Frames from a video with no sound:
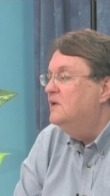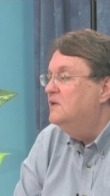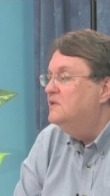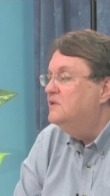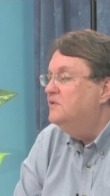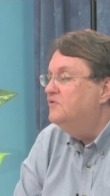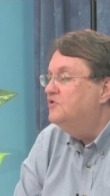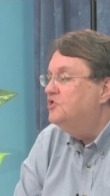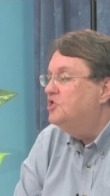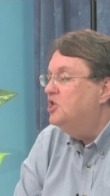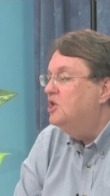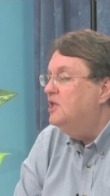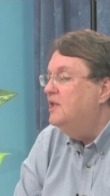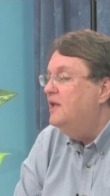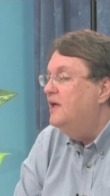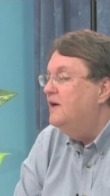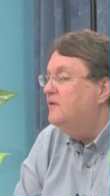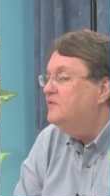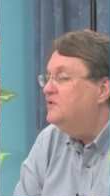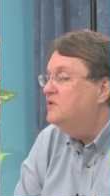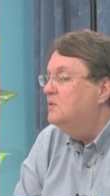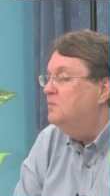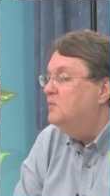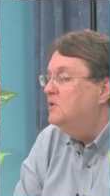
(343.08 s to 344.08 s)
is if she can
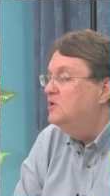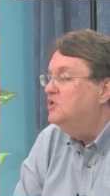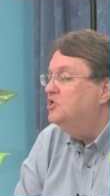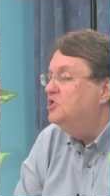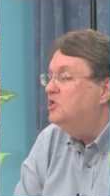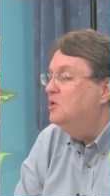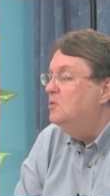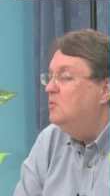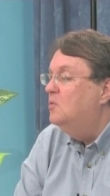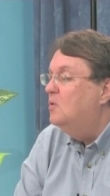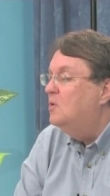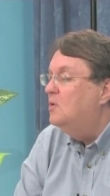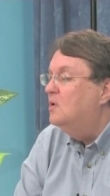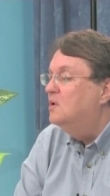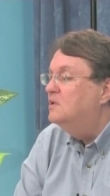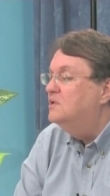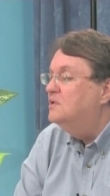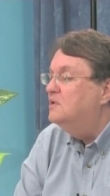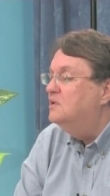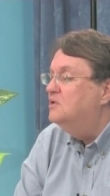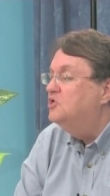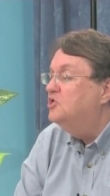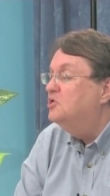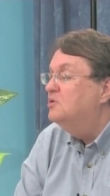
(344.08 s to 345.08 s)
have something she
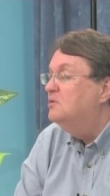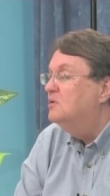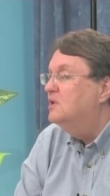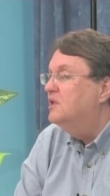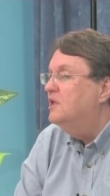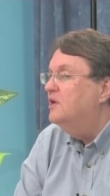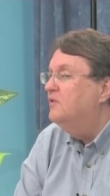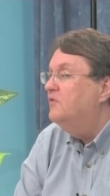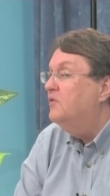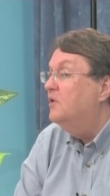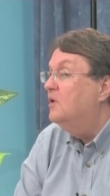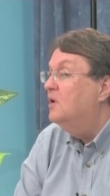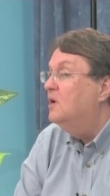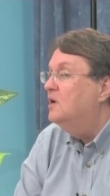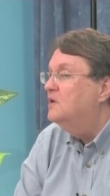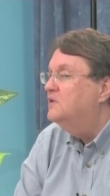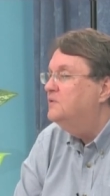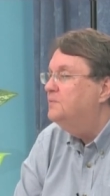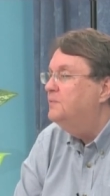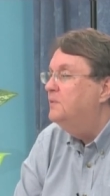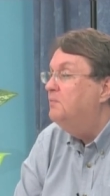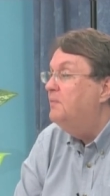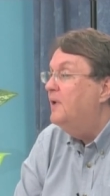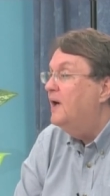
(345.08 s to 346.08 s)
wants, then she'll give her
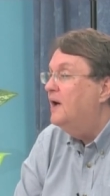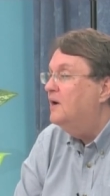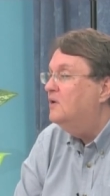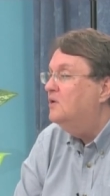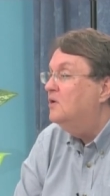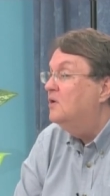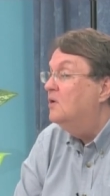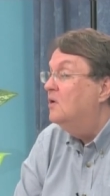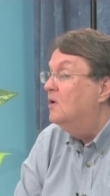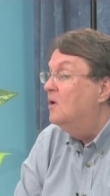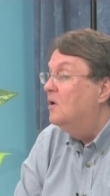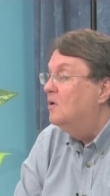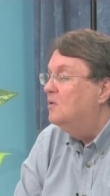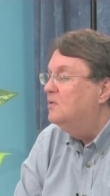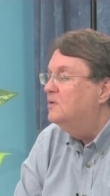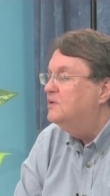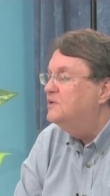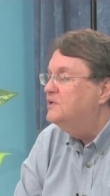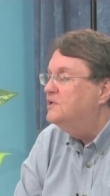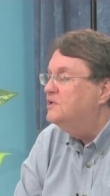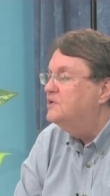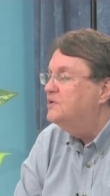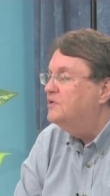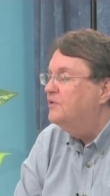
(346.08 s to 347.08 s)
husband back to her older
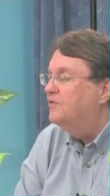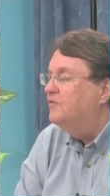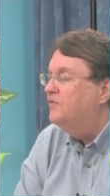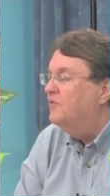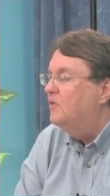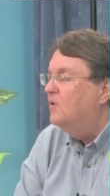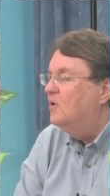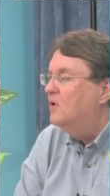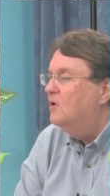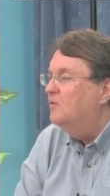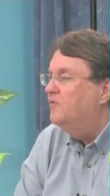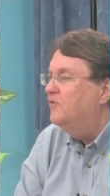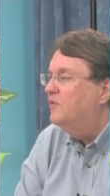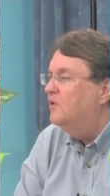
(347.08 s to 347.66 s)
sister for,